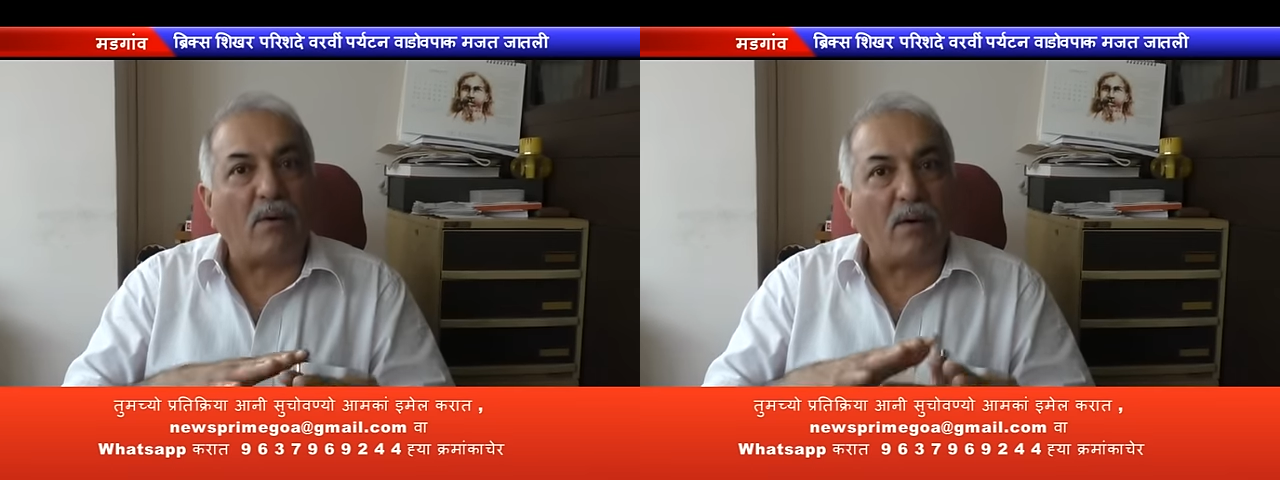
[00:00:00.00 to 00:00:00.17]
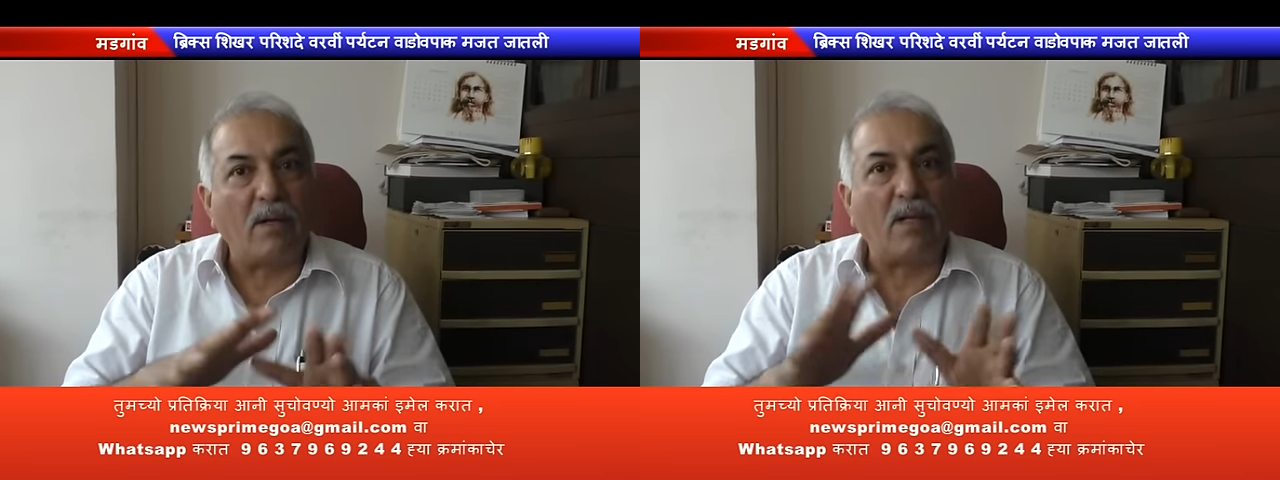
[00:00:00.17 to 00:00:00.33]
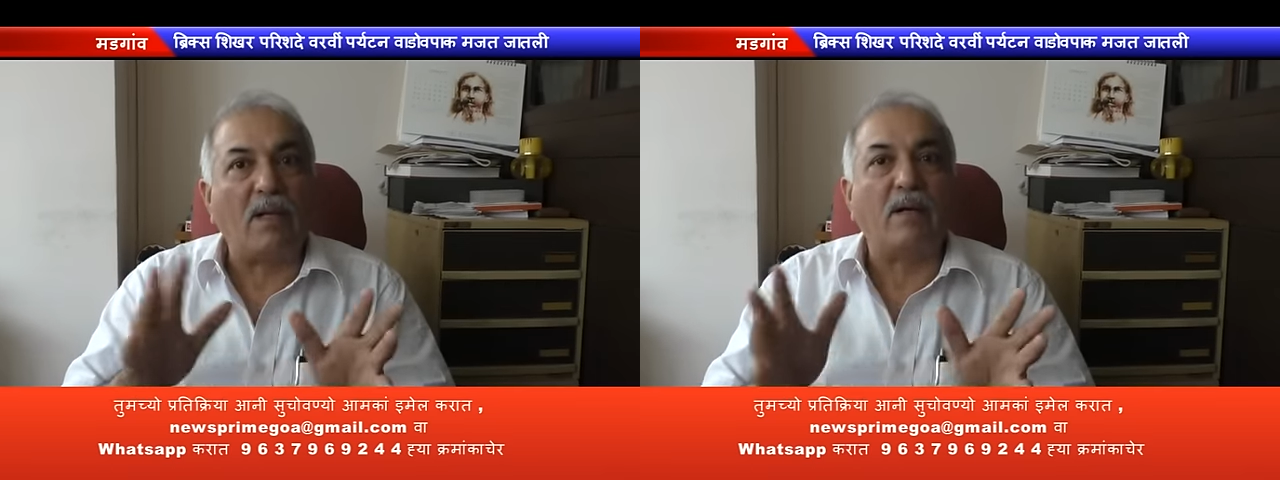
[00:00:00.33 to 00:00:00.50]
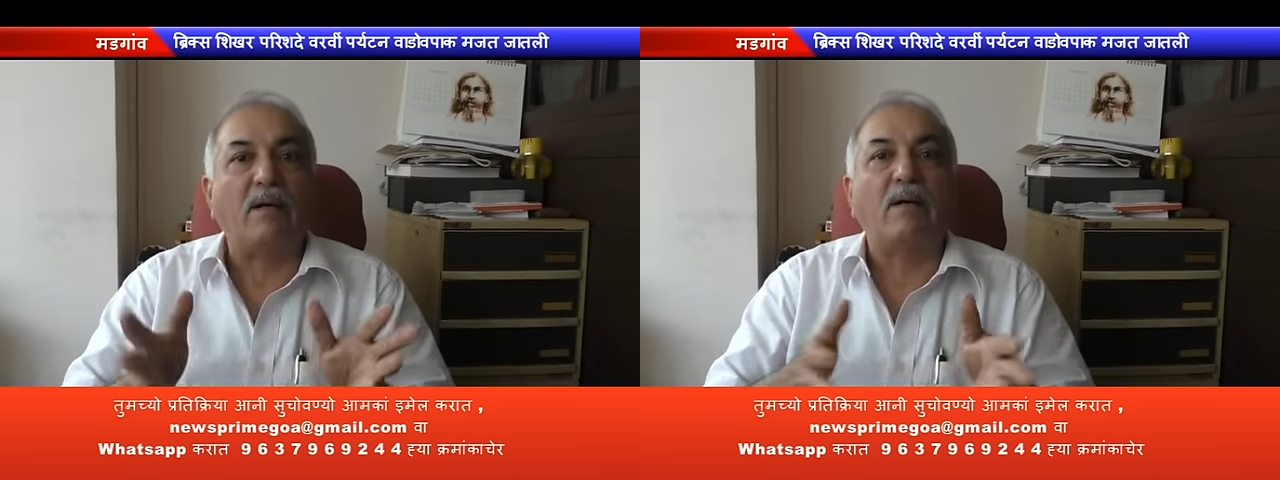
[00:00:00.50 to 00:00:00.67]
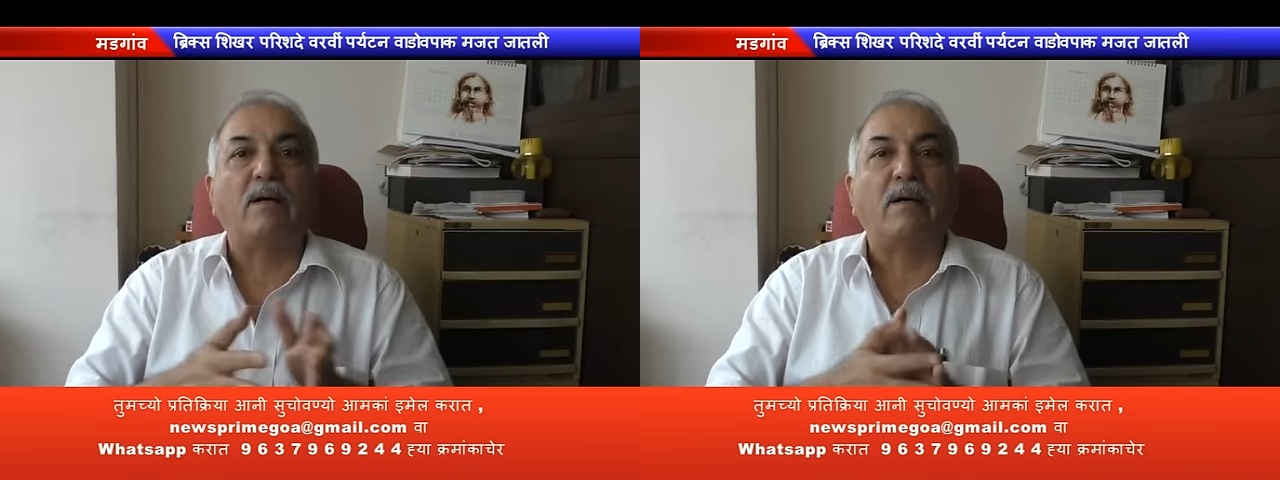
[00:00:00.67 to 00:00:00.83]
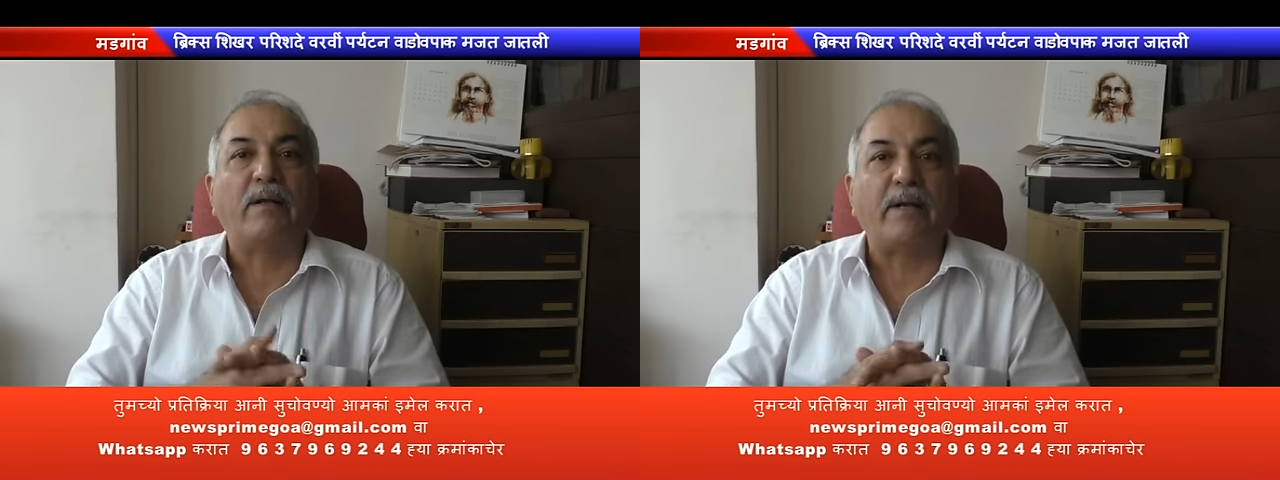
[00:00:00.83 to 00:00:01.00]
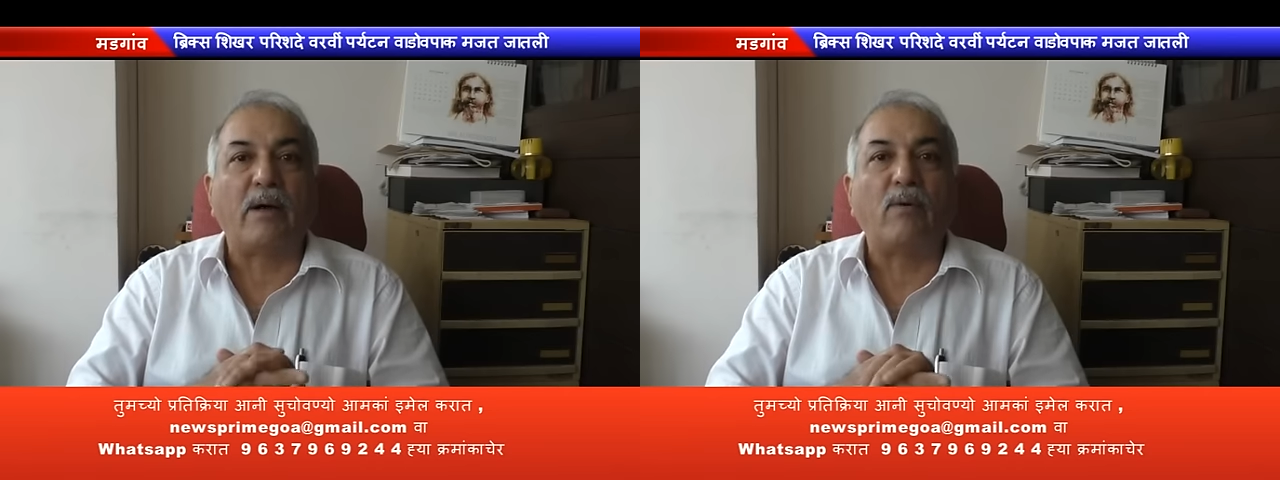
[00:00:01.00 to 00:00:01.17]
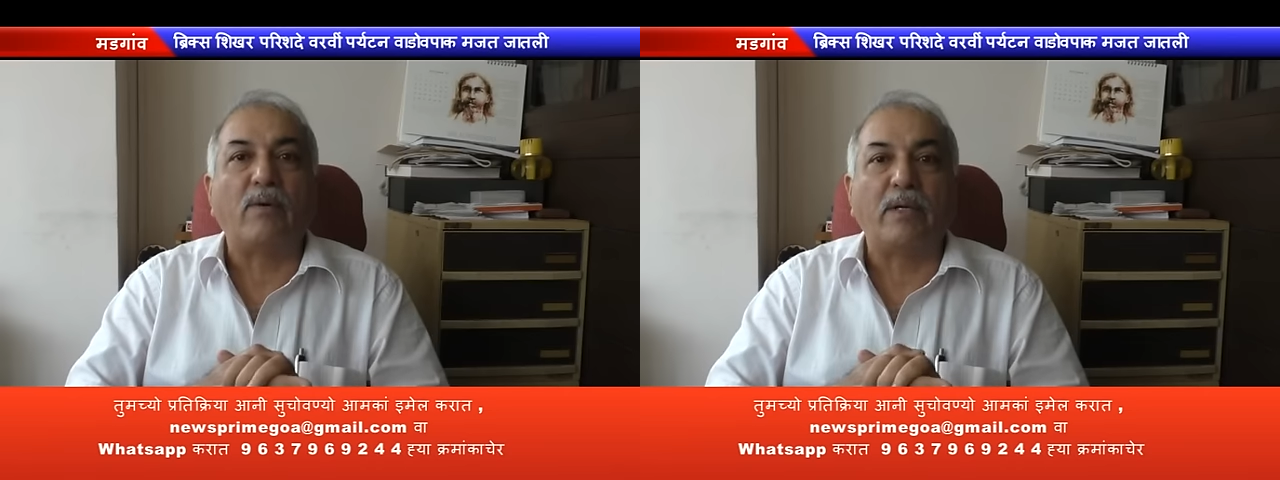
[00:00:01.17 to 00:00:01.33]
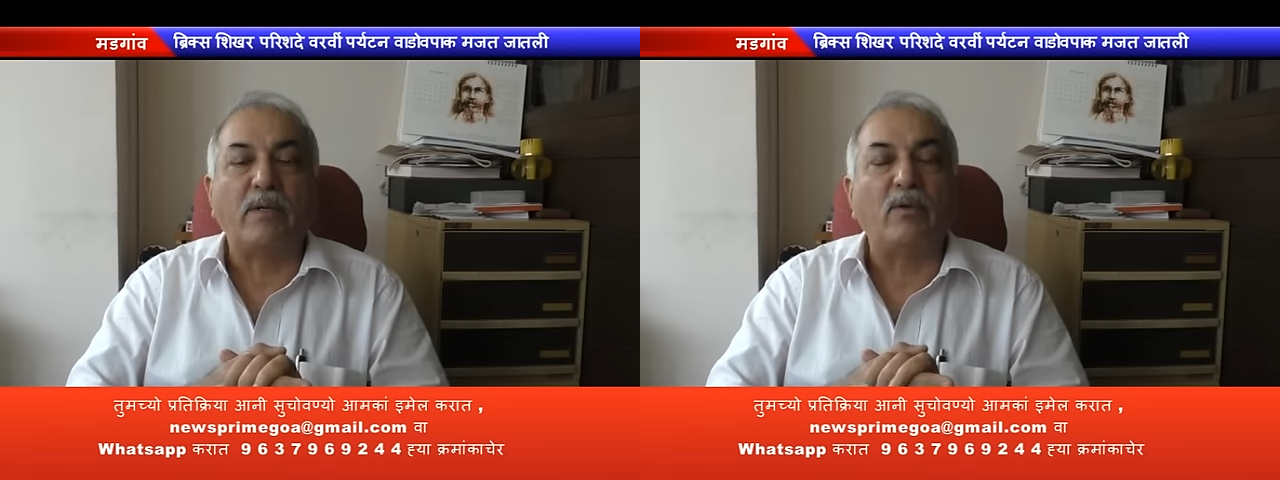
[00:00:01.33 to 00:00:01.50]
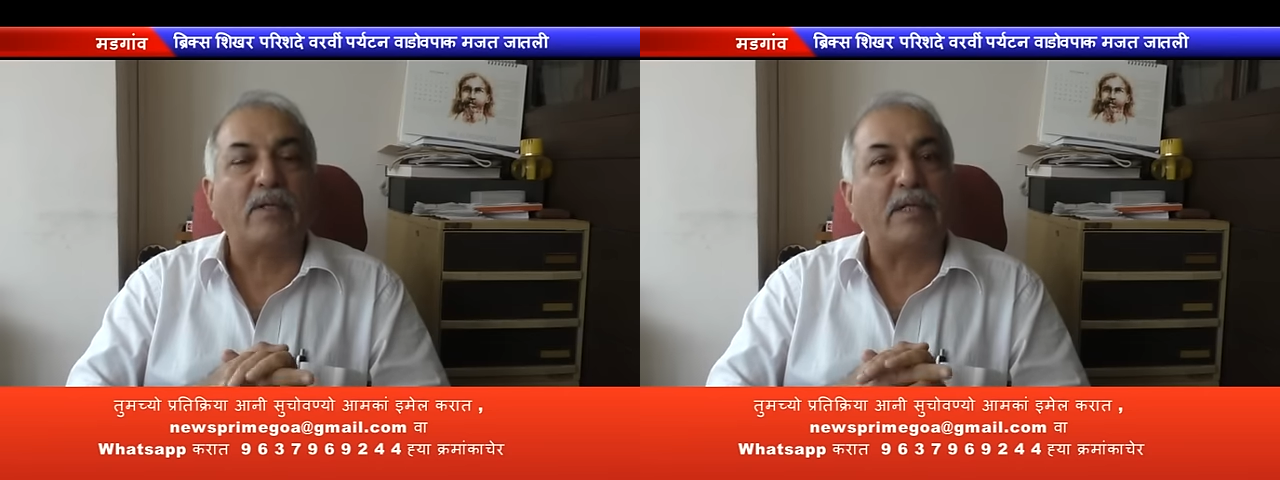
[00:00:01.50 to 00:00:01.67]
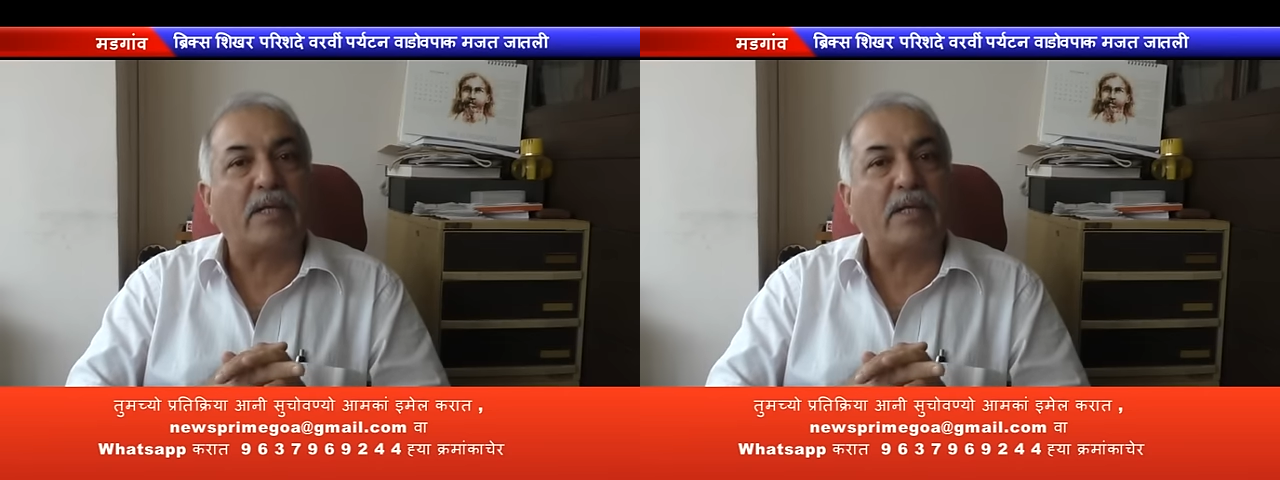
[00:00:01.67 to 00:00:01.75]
all around, you know,